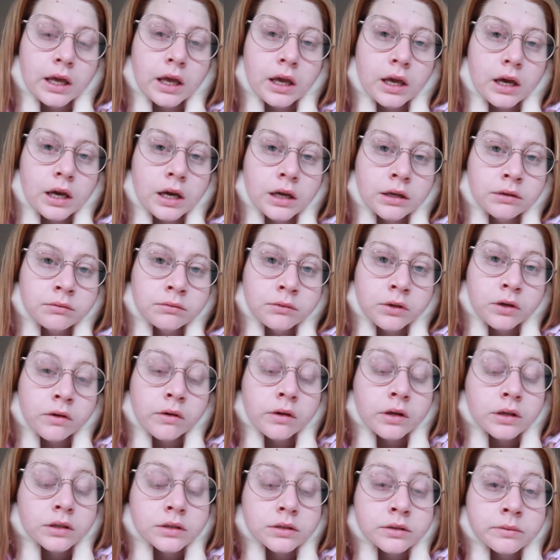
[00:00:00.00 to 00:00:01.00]
day I'm
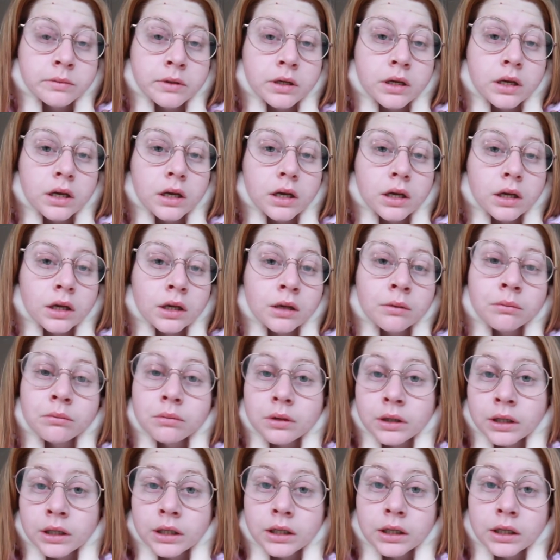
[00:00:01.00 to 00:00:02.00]
going to be
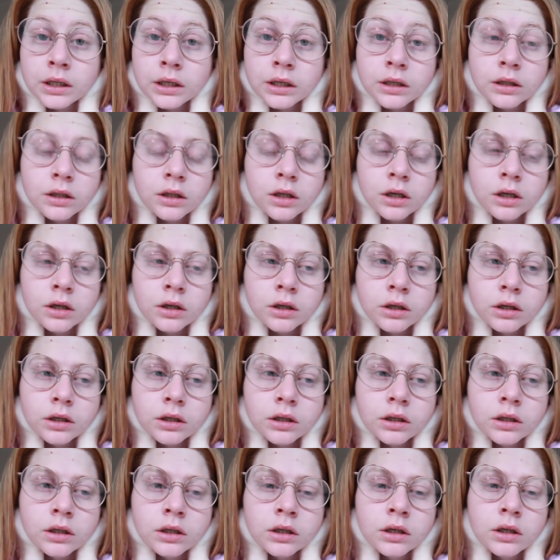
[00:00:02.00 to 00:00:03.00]
completely
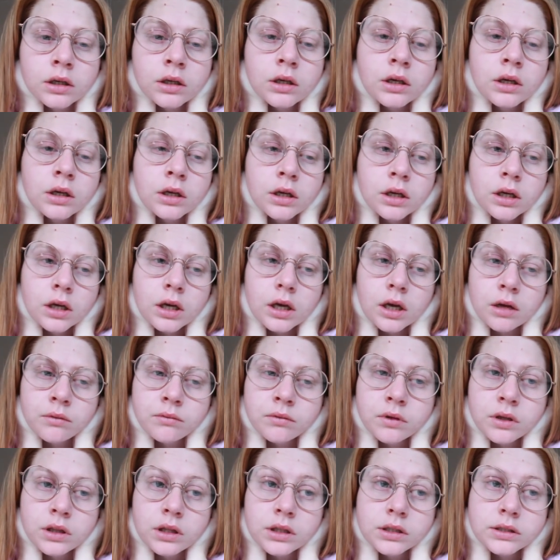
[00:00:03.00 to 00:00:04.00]
alone.
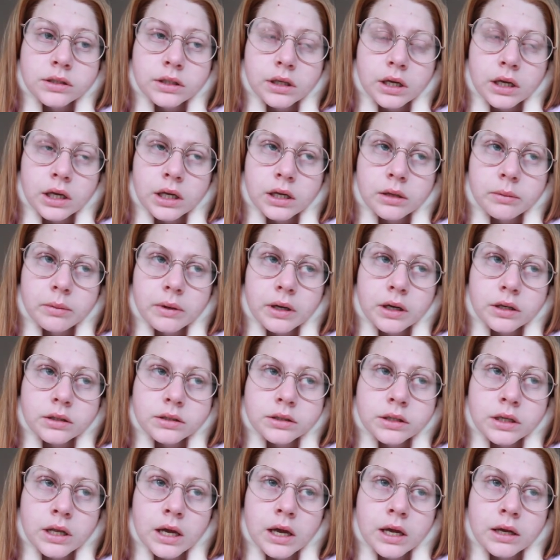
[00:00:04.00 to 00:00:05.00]
I'm really scared
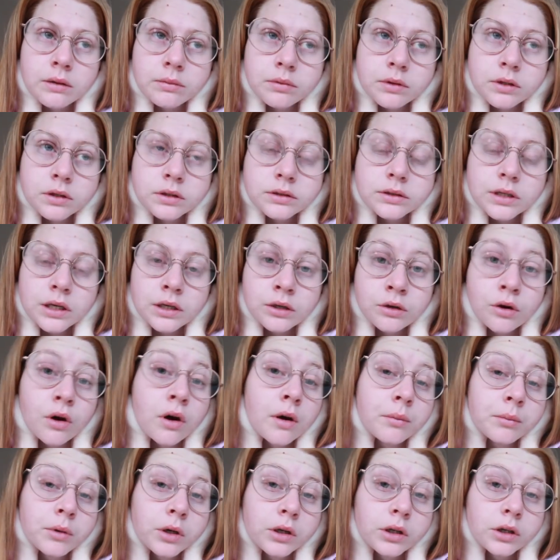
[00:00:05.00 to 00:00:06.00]
about today because I
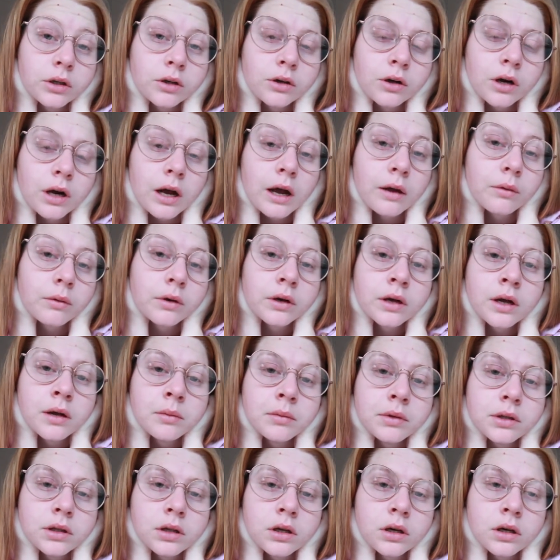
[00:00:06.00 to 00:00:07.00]
know I'm gonna cry when
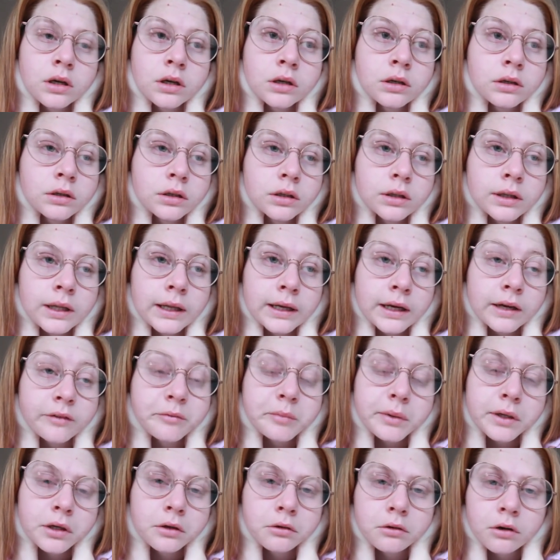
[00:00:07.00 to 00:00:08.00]
I'm alone. Like
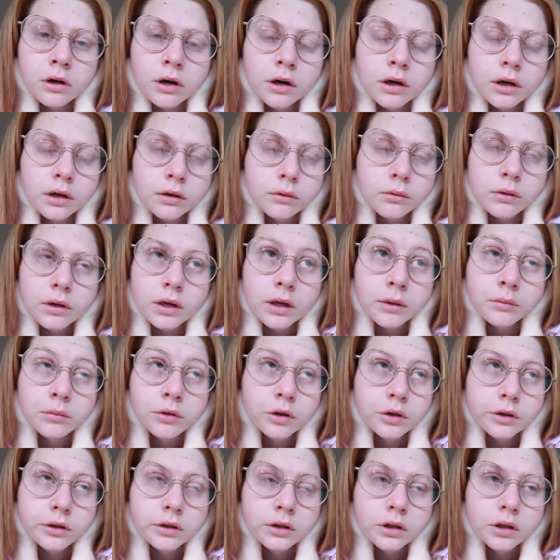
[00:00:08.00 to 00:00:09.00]
I've been crying when I'm
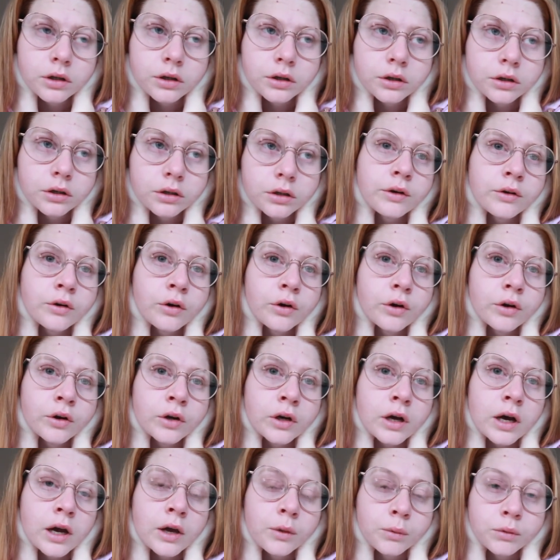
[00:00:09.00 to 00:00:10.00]
not alone. I
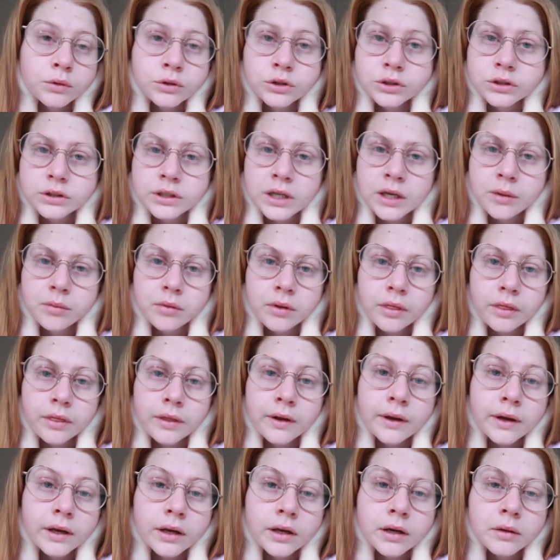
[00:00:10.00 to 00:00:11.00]
know I will just keep on
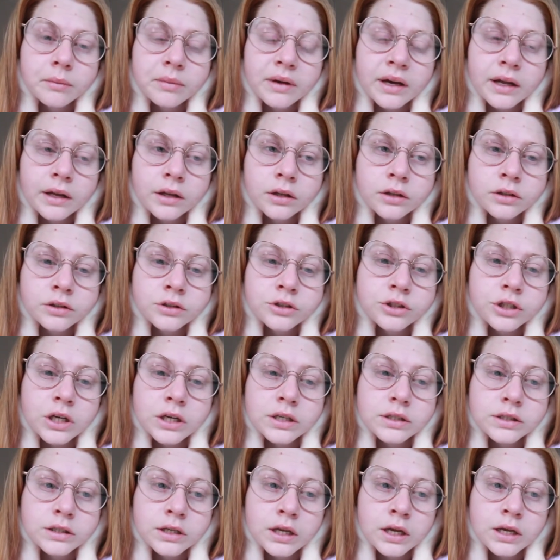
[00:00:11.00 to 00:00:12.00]
thinking about it because
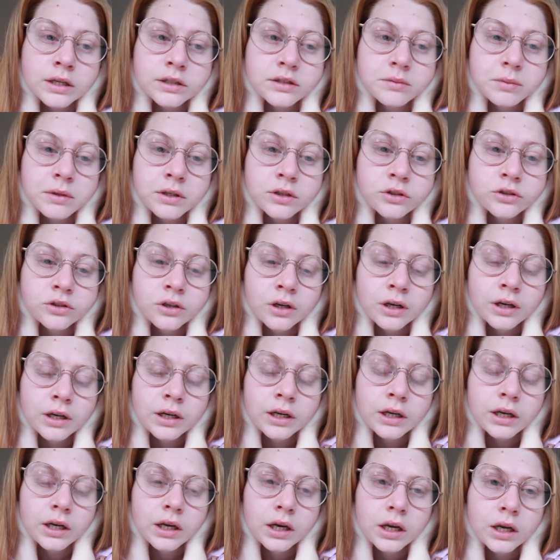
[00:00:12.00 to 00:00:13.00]
Jason has been
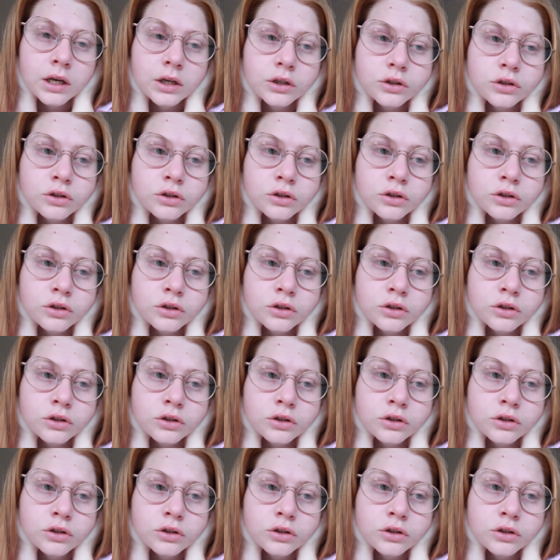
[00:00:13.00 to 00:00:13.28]
trying